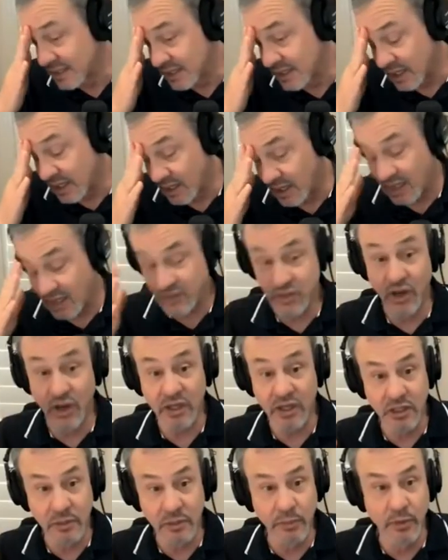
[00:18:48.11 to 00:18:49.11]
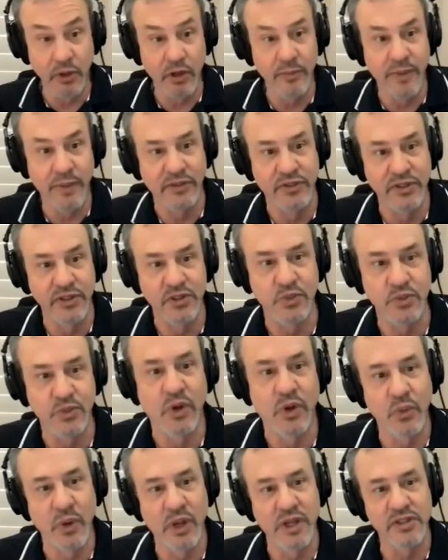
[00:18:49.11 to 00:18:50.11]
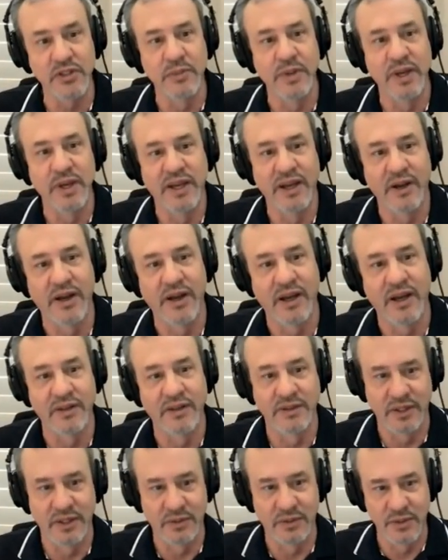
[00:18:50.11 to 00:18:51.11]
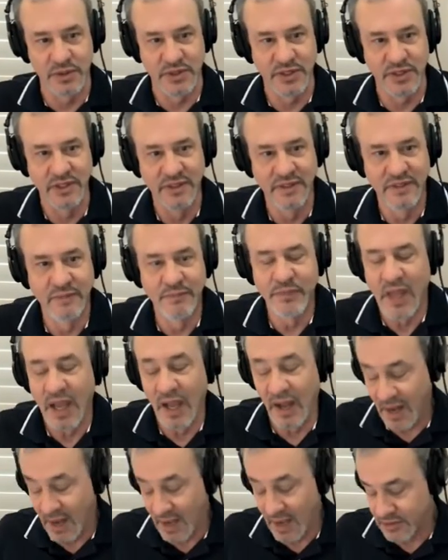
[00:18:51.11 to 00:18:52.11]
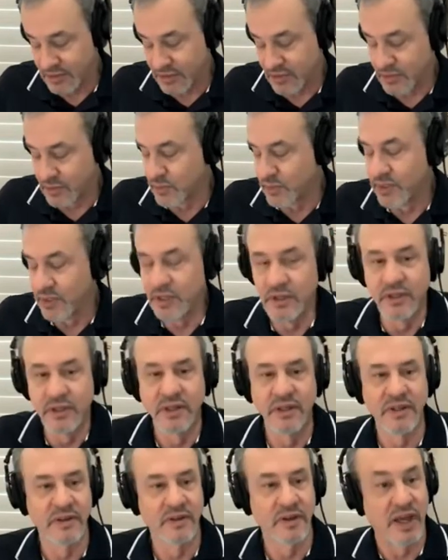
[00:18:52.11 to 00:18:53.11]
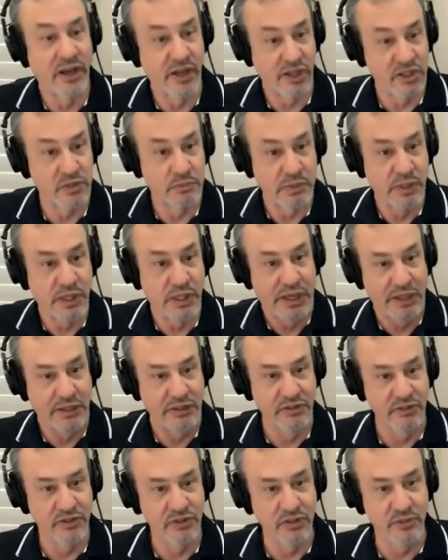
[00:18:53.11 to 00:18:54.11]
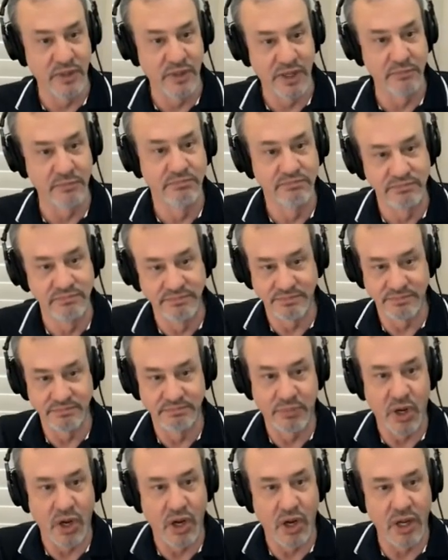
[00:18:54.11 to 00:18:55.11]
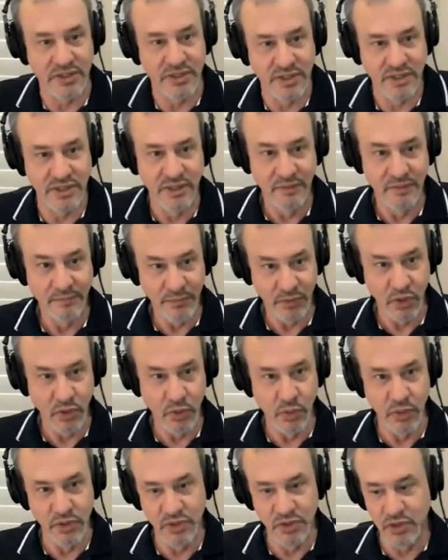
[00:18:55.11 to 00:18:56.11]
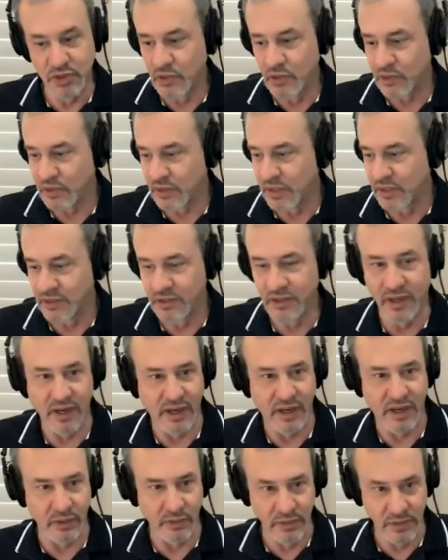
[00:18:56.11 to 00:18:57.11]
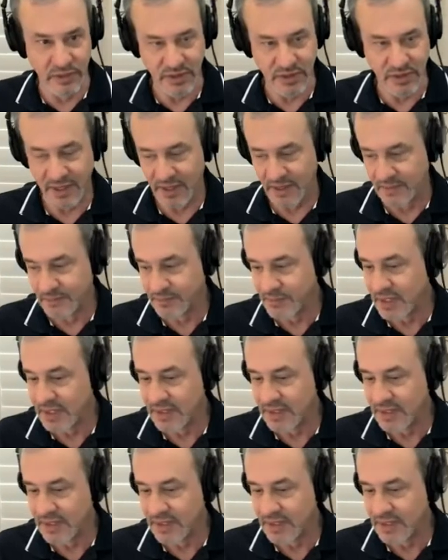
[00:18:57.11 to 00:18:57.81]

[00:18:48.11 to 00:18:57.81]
I talk in the book about this one resume I was asked to read and explain to my boss who was looking to hire this guy.